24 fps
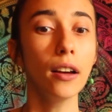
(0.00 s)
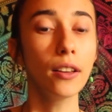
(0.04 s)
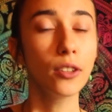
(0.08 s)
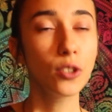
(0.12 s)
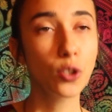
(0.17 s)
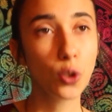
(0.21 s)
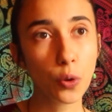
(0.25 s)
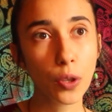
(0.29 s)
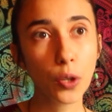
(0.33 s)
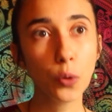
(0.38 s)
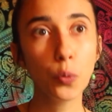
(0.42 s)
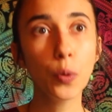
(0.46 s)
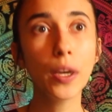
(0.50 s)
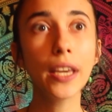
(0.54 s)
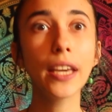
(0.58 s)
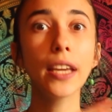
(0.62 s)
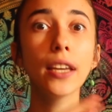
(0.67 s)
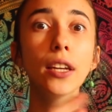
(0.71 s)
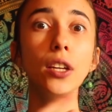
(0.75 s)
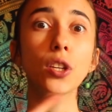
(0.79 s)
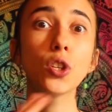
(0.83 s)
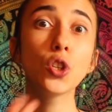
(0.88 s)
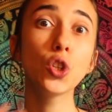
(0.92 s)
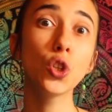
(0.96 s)
so that we
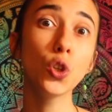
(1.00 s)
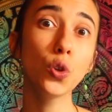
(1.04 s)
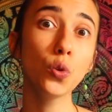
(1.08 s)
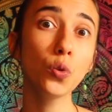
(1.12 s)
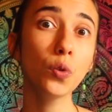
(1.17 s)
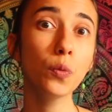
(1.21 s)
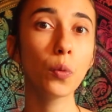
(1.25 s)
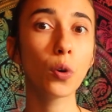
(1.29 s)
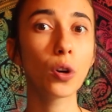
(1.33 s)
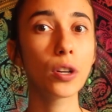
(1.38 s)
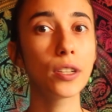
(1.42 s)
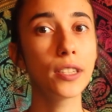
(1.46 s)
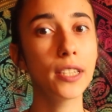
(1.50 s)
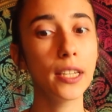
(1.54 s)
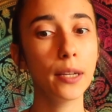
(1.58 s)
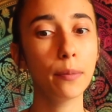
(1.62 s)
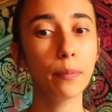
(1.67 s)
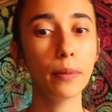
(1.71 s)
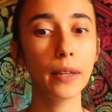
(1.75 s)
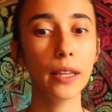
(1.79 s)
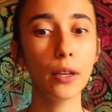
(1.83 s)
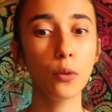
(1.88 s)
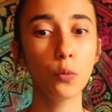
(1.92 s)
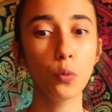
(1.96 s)
can attune more
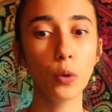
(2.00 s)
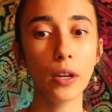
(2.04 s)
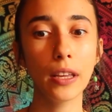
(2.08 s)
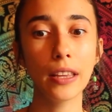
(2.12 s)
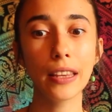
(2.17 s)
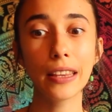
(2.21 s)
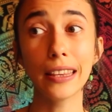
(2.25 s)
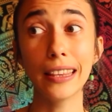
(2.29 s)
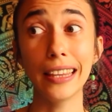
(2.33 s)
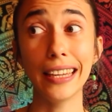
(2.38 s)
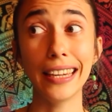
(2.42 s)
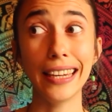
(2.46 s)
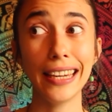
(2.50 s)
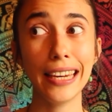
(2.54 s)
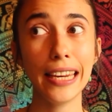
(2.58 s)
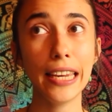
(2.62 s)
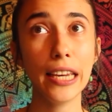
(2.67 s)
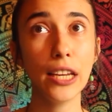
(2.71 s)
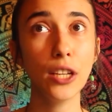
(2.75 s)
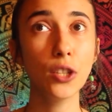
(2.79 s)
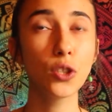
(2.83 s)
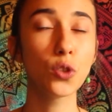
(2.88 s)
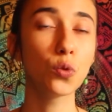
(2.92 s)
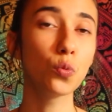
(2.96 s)
deeply with the
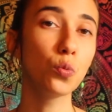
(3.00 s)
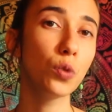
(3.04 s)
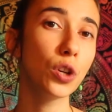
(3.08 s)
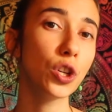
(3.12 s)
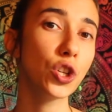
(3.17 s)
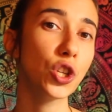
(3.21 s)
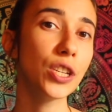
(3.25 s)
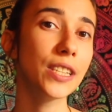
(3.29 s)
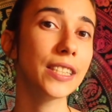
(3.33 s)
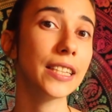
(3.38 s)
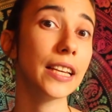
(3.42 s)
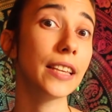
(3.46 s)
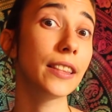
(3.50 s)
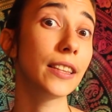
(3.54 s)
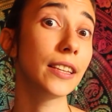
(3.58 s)
needs, wishes,